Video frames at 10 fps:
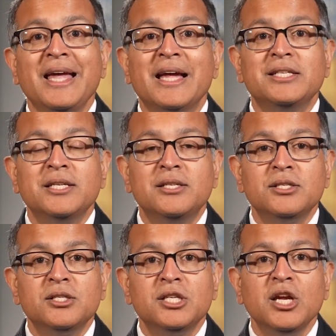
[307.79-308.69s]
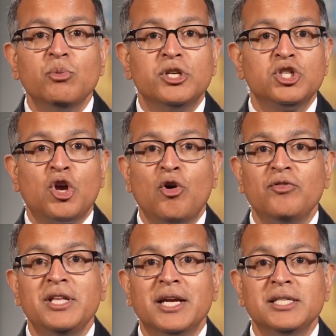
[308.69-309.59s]
and to distinguish
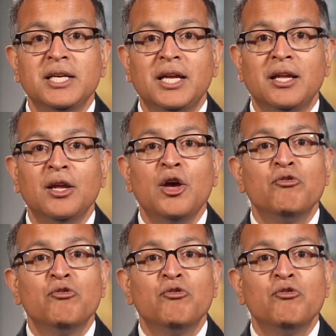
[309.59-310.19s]
COVID 19